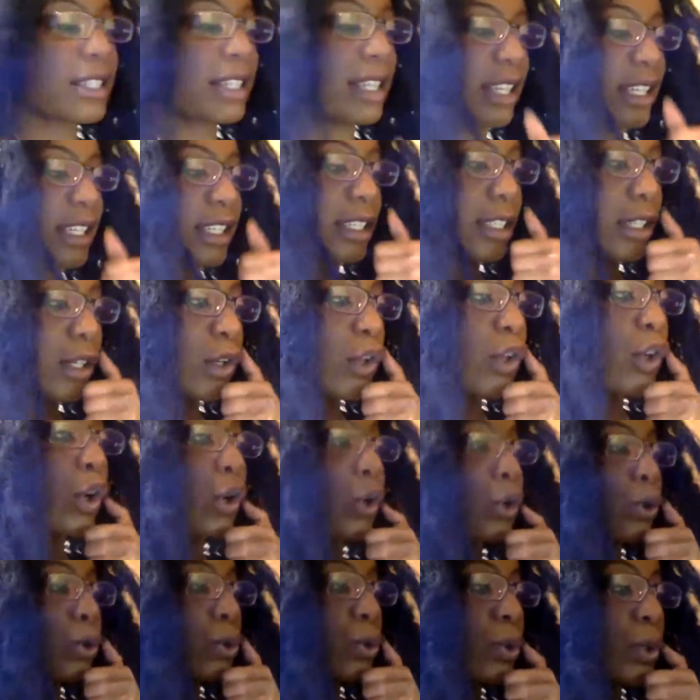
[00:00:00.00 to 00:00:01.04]
sticks
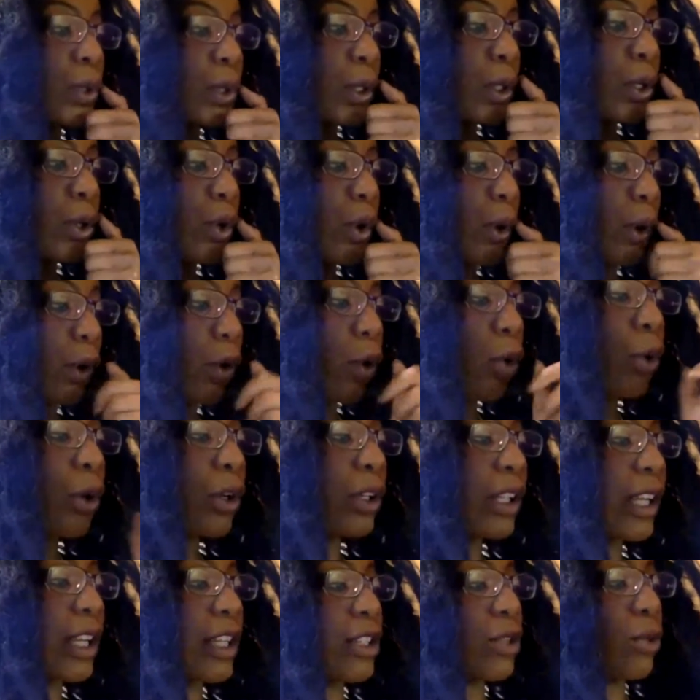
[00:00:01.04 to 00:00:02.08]

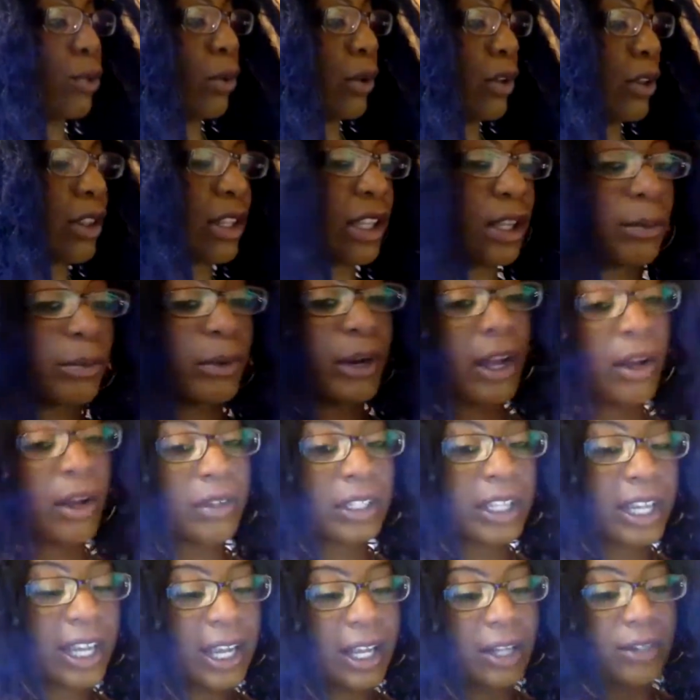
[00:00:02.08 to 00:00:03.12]
correlates with the
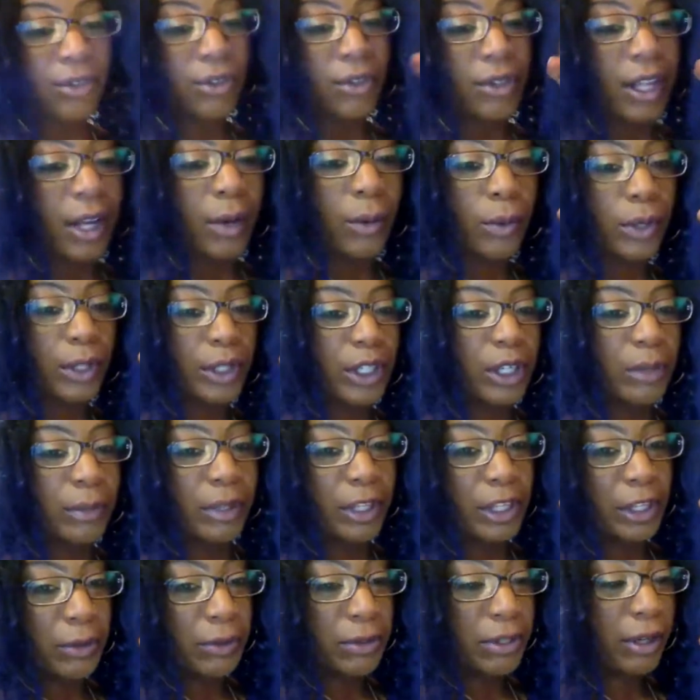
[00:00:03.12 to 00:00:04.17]
brown candle that we're going to
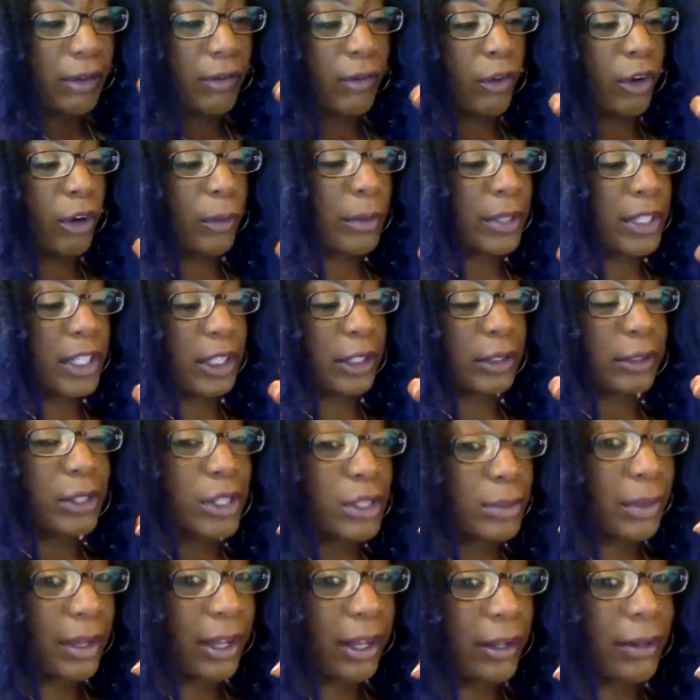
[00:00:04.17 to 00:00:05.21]
be using for a particular
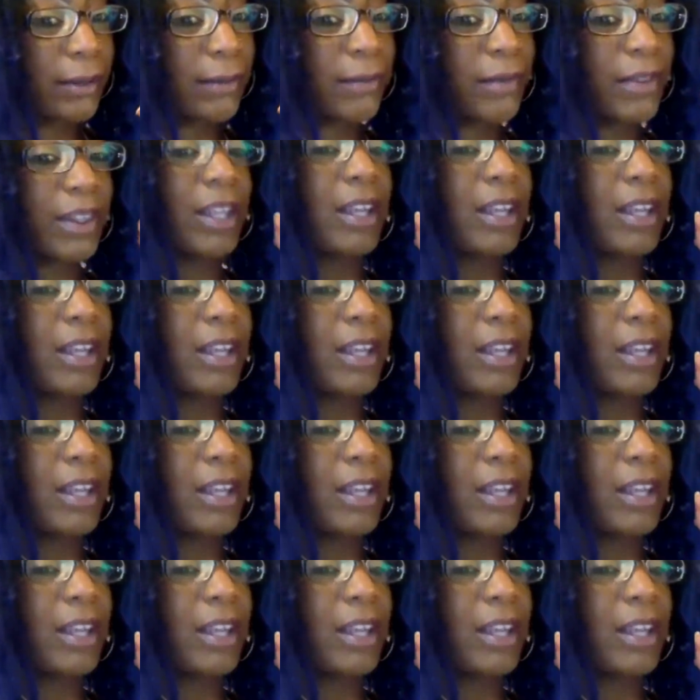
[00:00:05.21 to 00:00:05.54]
spell.